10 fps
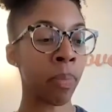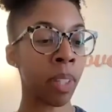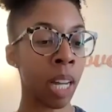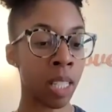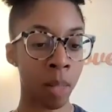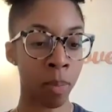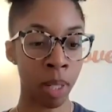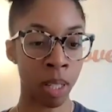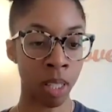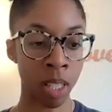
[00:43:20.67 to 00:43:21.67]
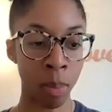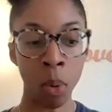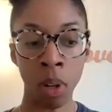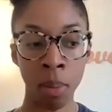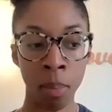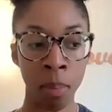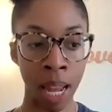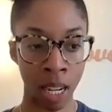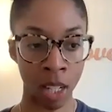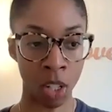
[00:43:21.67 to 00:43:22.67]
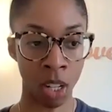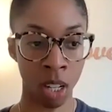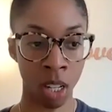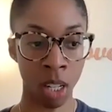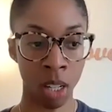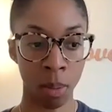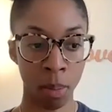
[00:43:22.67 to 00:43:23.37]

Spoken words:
customer support manager